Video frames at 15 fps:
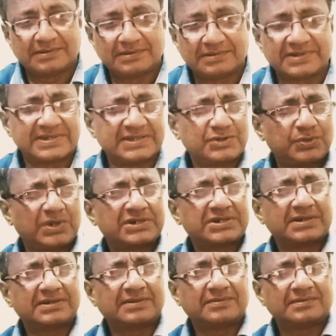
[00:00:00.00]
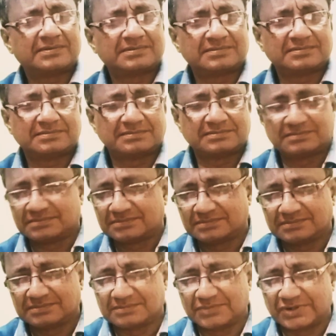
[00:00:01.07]
The situation
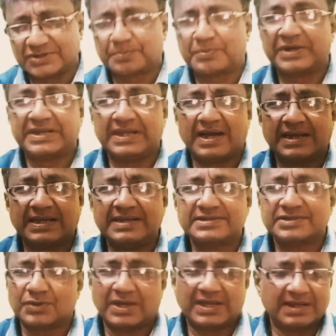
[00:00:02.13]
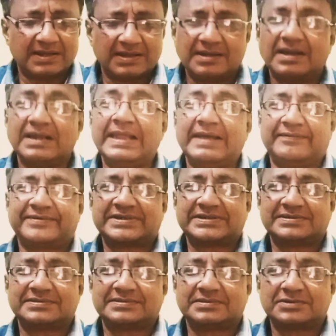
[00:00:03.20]
was pretty ugly, so I left.
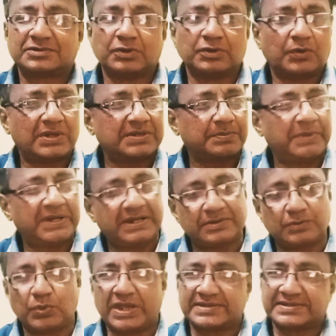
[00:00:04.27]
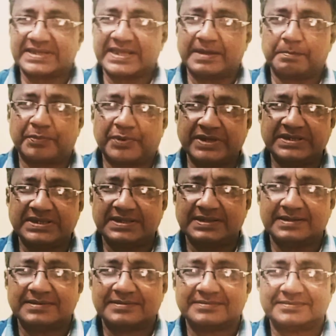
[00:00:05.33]
So in one minute we are saying
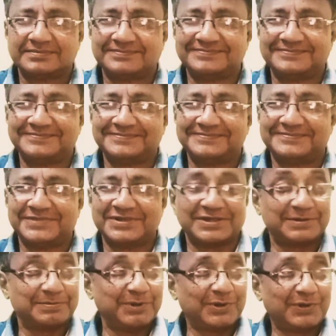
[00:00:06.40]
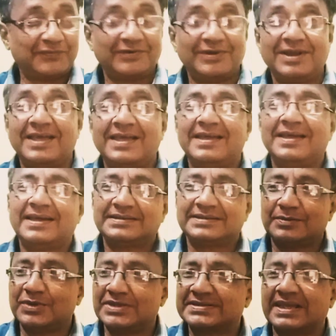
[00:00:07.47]
pretty, it's beautiful, and then
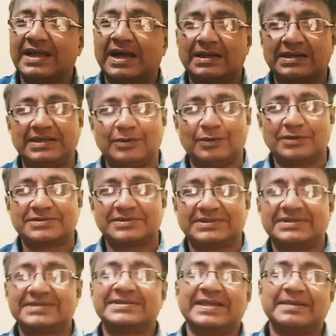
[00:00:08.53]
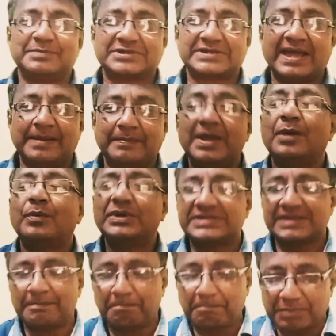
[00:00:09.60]
we are saying ugly also at the same time, which
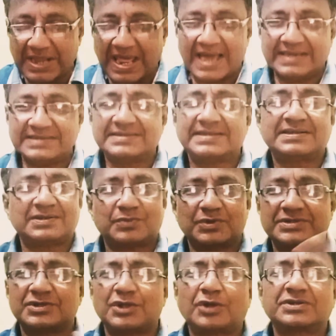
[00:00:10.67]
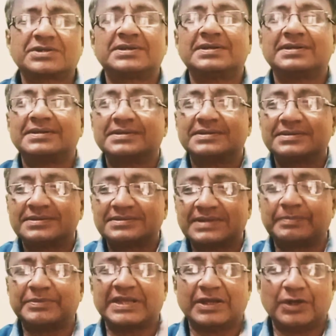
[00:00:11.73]
implies that it was not
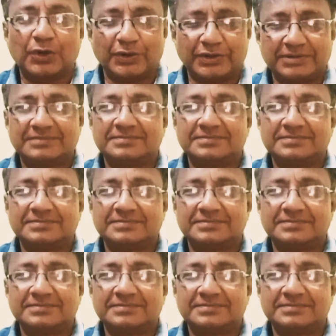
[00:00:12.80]
something good.